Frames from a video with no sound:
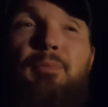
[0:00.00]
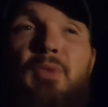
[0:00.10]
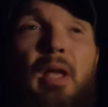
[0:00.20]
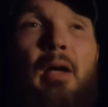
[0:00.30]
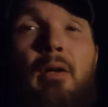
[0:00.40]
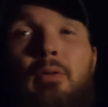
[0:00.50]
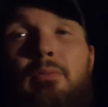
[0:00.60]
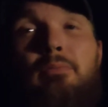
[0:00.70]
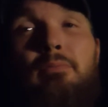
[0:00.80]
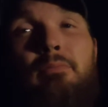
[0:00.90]
Now,
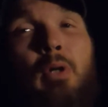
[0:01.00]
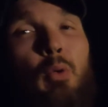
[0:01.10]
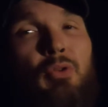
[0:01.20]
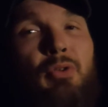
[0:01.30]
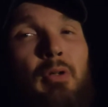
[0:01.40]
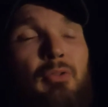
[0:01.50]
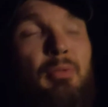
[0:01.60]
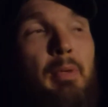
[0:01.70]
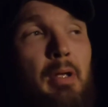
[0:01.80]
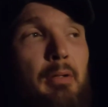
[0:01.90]
my oldest daughter's
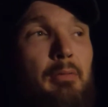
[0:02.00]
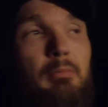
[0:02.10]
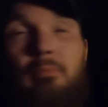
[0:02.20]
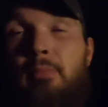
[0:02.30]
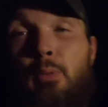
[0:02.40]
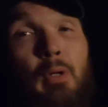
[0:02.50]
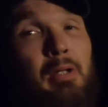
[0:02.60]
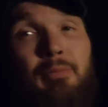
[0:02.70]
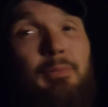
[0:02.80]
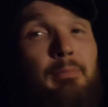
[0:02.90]
in bed. My
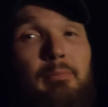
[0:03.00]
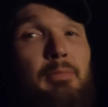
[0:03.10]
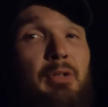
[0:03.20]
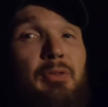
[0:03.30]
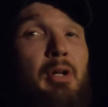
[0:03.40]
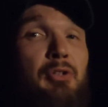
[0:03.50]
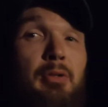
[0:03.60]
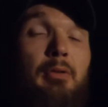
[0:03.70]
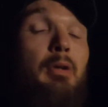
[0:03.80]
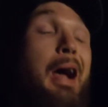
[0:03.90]
wife didn't touch it.
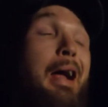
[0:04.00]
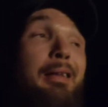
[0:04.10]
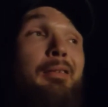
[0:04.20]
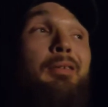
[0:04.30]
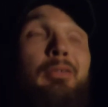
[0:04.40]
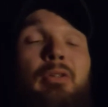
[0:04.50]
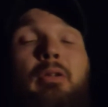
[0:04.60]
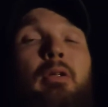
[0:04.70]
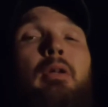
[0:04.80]
I didn't touch it.